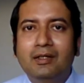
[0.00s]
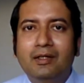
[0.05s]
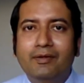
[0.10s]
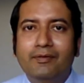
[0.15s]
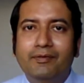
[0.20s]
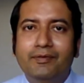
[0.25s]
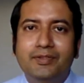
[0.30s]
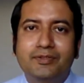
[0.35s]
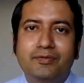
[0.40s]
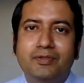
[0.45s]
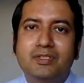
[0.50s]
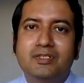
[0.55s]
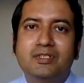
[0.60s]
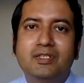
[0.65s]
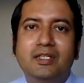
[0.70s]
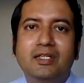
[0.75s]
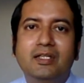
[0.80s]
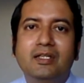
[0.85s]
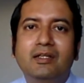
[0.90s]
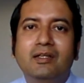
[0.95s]
which was
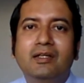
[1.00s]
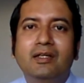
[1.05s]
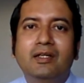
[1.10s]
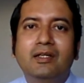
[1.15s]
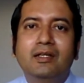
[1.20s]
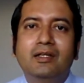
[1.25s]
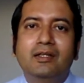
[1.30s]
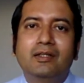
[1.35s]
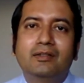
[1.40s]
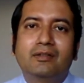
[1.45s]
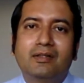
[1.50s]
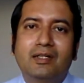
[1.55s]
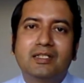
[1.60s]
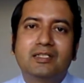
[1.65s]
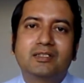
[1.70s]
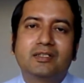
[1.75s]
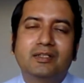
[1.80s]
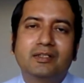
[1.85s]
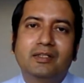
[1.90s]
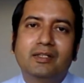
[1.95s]
the
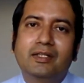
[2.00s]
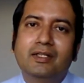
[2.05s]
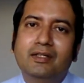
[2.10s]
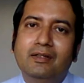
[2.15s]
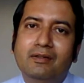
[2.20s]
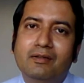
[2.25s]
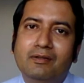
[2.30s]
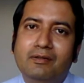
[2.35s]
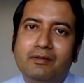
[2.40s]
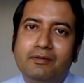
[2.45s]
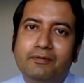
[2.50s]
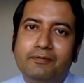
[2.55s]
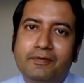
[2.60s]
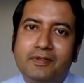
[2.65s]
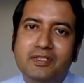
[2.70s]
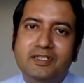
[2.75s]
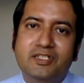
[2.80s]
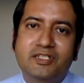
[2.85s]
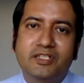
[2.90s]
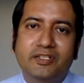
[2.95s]
thrust in the
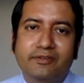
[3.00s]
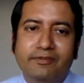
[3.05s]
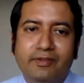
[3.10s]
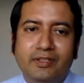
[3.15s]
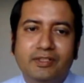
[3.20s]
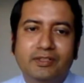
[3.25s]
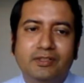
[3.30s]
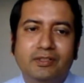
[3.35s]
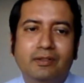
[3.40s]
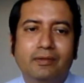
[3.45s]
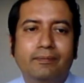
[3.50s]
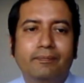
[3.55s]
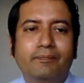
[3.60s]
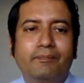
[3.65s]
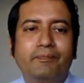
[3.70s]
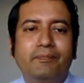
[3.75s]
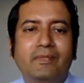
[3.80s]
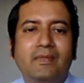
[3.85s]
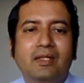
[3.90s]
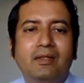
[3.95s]
first generation.
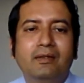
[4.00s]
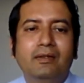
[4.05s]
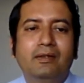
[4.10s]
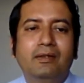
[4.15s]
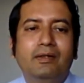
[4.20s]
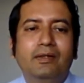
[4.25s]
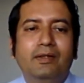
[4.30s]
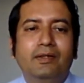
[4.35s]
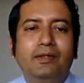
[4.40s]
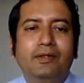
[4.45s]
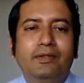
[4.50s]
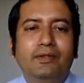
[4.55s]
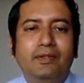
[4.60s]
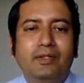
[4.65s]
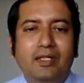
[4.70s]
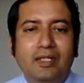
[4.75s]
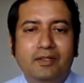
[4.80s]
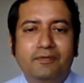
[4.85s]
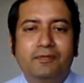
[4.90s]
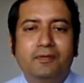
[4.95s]

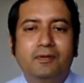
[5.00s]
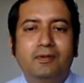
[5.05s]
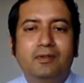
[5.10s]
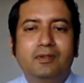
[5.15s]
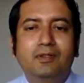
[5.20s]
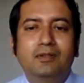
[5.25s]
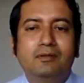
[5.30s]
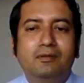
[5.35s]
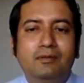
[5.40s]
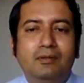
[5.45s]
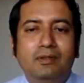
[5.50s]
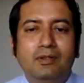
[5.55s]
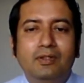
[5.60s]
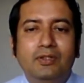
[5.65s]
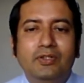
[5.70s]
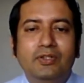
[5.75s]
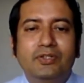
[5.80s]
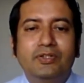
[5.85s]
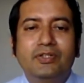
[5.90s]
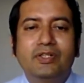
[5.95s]
Therefore,
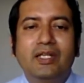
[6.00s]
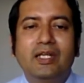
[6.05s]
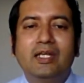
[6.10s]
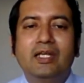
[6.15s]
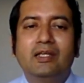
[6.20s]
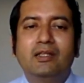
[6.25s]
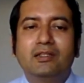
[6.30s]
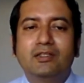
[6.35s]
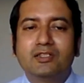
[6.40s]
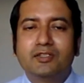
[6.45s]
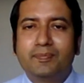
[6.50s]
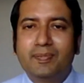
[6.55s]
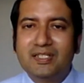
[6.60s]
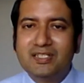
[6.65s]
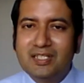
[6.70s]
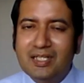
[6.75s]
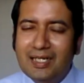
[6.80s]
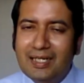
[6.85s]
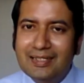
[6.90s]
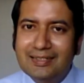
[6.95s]
the
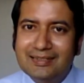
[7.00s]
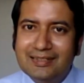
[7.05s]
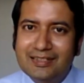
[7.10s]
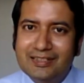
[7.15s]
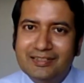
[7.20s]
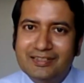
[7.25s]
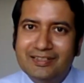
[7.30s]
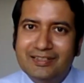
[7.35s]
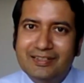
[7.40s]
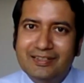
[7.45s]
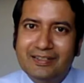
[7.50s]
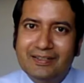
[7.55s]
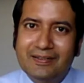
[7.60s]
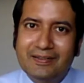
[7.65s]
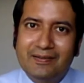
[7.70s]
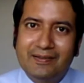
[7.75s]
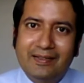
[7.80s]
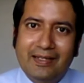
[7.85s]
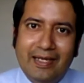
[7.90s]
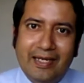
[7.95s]
specialization
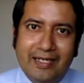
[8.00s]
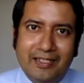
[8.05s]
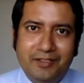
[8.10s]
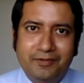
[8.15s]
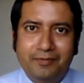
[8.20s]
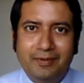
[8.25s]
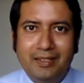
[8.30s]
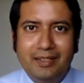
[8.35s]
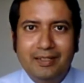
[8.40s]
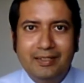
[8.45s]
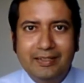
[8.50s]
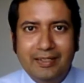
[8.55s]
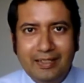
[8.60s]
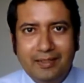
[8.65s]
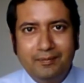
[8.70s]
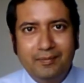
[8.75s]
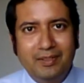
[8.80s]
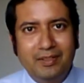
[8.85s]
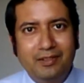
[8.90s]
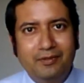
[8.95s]
actually
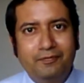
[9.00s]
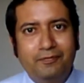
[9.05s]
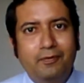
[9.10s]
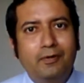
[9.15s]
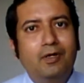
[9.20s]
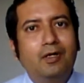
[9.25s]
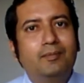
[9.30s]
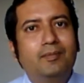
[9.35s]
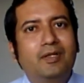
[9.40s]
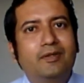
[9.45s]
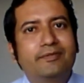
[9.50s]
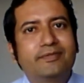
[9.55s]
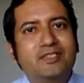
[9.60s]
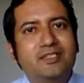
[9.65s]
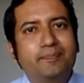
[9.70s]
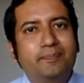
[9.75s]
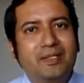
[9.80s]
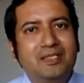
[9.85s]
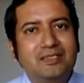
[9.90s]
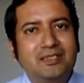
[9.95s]
came in the form of
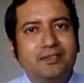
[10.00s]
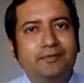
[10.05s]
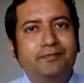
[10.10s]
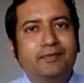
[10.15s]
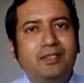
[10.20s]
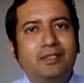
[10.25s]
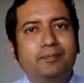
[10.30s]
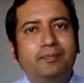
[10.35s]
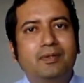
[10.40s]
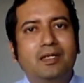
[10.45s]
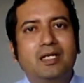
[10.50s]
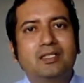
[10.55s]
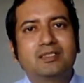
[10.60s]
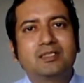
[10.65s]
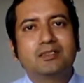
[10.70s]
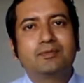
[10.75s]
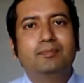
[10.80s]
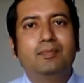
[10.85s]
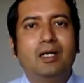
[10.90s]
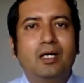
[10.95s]
specific
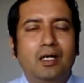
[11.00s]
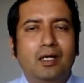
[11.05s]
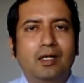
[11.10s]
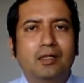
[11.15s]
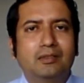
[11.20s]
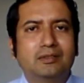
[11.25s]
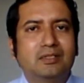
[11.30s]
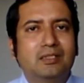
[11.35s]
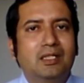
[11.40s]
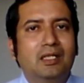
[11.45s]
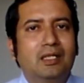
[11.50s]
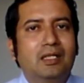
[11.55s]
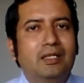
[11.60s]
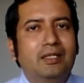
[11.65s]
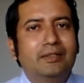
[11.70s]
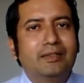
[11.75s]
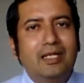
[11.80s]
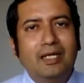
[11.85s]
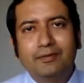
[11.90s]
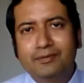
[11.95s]
process models.
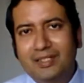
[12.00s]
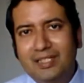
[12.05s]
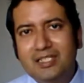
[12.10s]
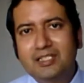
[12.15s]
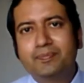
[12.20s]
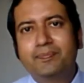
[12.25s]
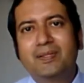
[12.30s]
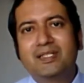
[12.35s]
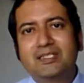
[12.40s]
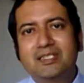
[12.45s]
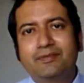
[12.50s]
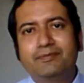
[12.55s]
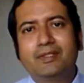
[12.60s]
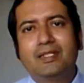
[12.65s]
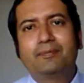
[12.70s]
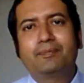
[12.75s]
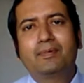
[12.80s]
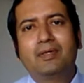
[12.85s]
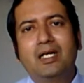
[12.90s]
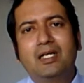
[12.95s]
Now, these
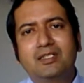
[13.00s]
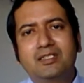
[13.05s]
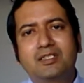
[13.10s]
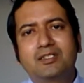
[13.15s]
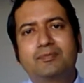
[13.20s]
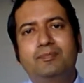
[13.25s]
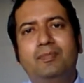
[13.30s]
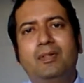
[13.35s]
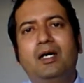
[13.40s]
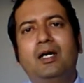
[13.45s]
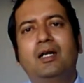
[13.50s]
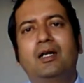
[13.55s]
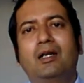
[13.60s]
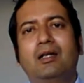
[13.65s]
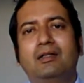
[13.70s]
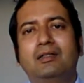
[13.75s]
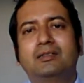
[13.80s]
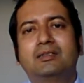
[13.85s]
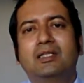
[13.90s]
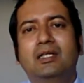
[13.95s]
specific process
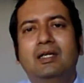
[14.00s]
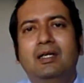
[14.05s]
models